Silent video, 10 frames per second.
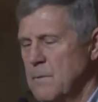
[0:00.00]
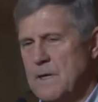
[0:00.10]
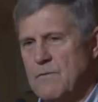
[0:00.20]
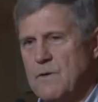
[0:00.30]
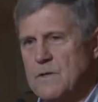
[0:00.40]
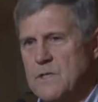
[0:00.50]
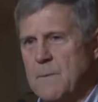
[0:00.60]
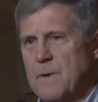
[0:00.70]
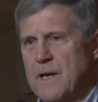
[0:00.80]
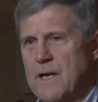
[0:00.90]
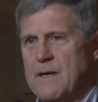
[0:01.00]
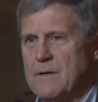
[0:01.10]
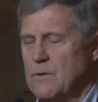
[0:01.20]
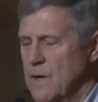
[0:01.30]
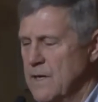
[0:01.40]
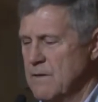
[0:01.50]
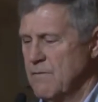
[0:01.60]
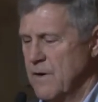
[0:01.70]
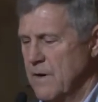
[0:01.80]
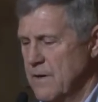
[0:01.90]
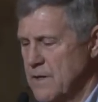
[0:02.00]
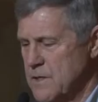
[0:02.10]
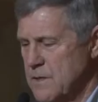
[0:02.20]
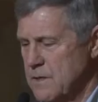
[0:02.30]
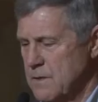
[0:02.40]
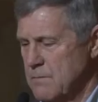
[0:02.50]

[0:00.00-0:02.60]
if somebody who had nefarious,